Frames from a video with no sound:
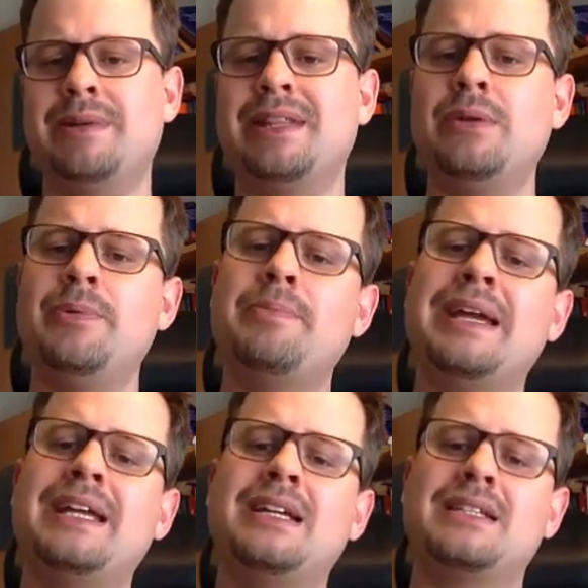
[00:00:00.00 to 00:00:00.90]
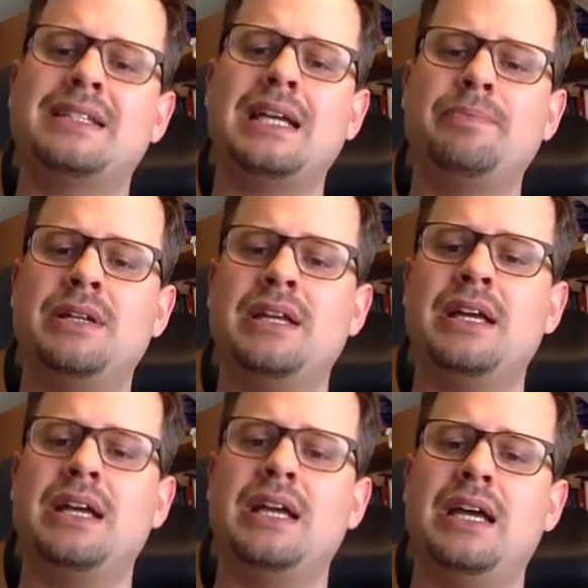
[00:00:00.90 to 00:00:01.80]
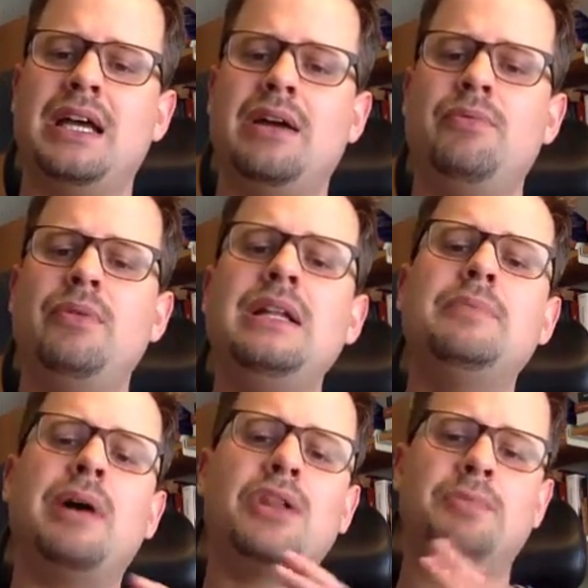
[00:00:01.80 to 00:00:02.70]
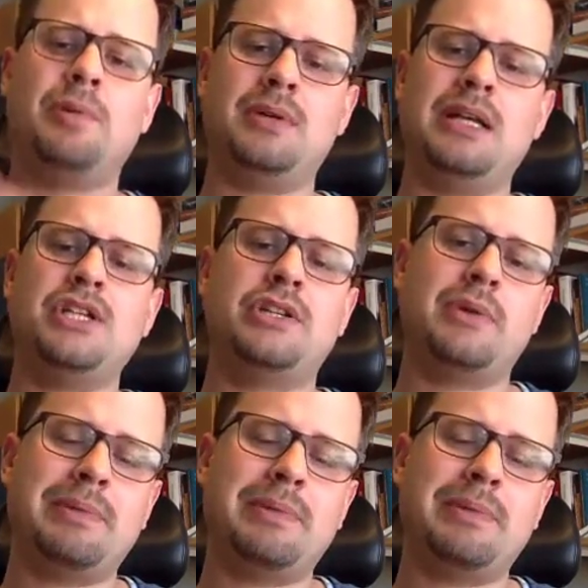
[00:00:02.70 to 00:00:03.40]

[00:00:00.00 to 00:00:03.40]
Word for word: but then we're making a statement really about the population.